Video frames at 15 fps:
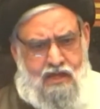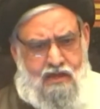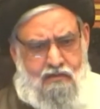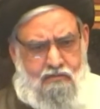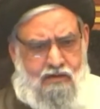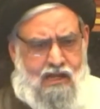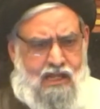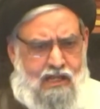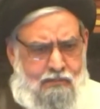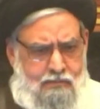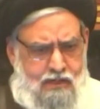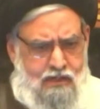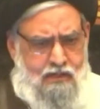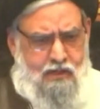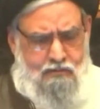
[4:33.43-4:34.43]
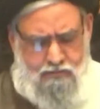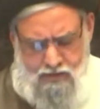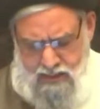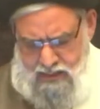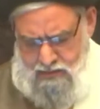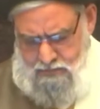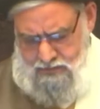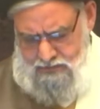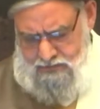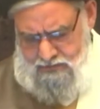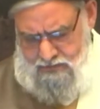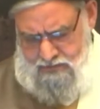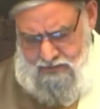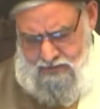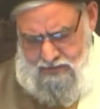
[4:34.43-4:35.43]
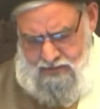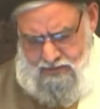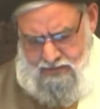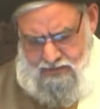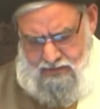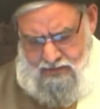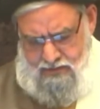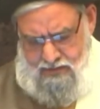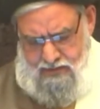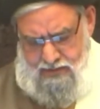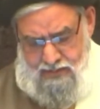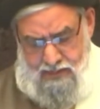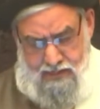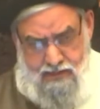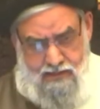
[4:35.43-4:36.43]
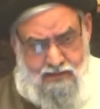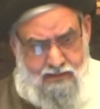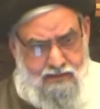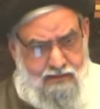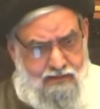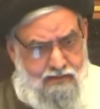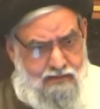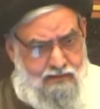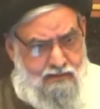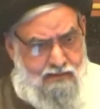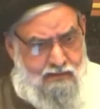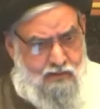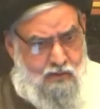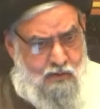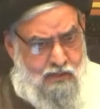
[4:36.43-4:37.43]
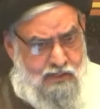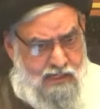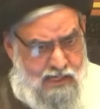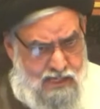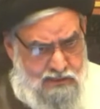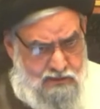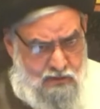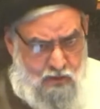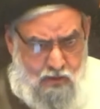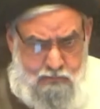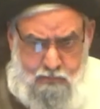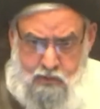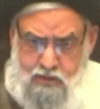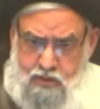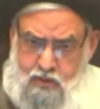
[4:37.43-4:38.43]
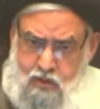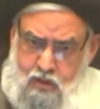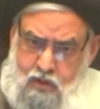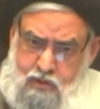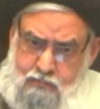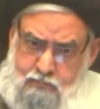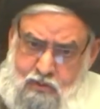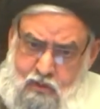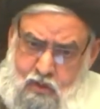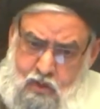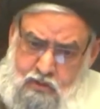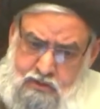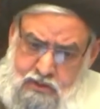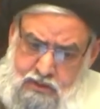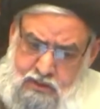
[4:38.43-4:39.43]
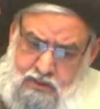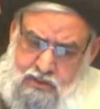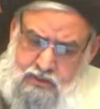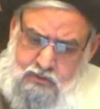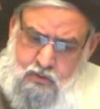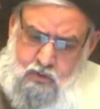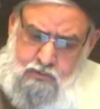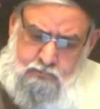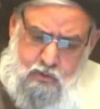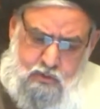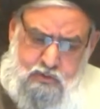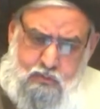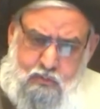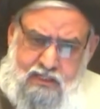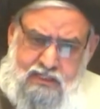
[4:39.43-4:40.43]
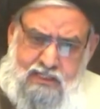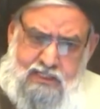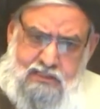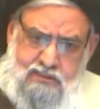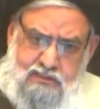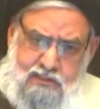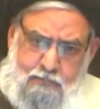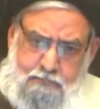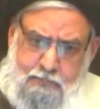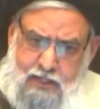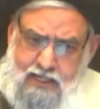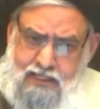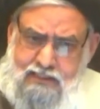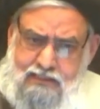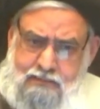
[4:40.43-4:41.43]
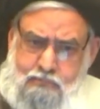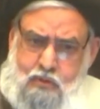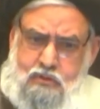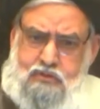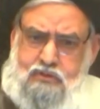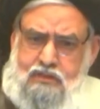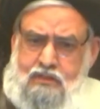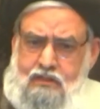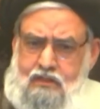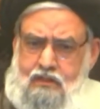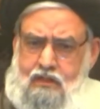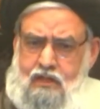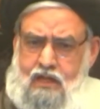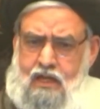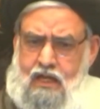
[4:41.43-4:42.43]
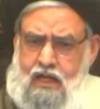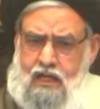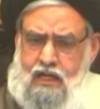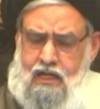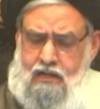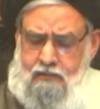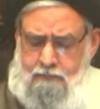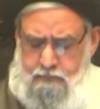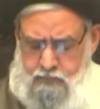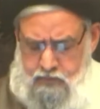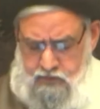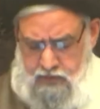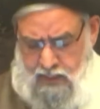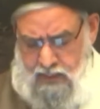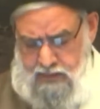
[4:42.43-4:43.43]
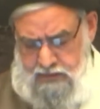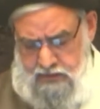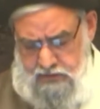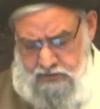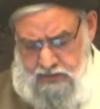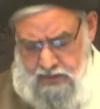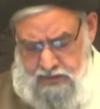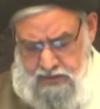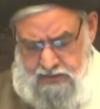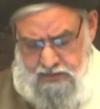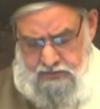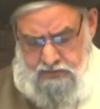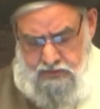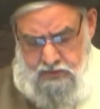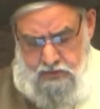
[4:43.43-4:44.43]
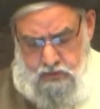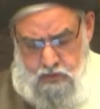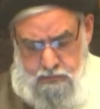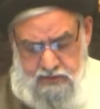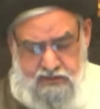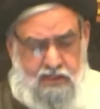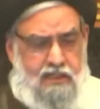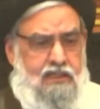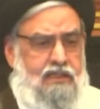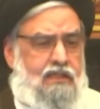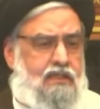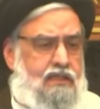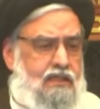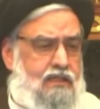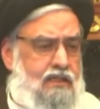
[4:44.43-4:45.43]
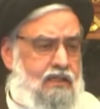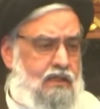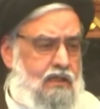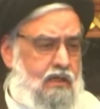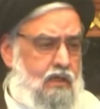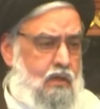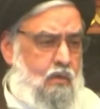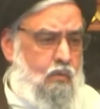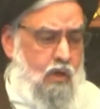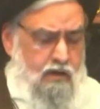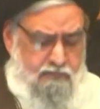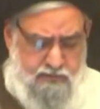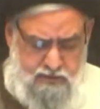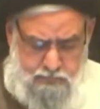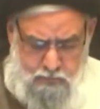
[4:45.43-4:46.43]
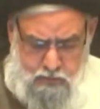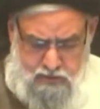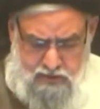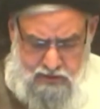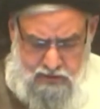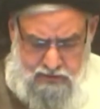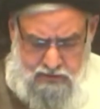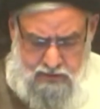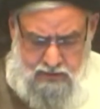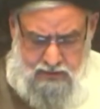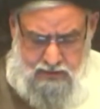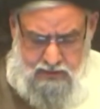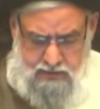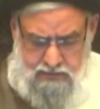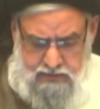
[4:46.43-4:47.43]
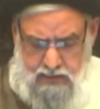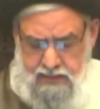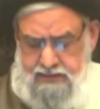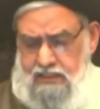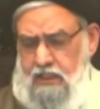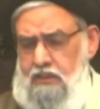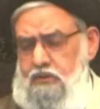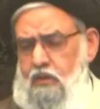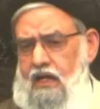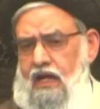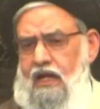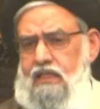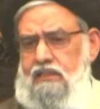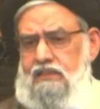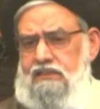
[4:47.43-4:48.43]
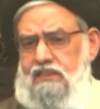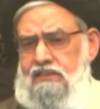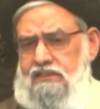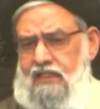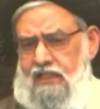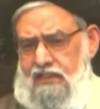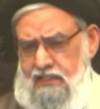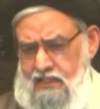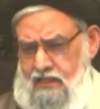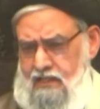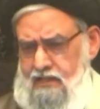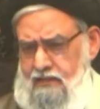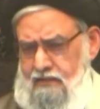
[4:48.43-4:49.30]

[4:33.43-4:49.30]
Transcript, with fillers: reliable, not reliable. And, you know, he has his own, own, his own books where he has compiled the books, uh, the hadiths that he considers to be sahih. One of his books is Silsilatul Ahadith al-Sahihah,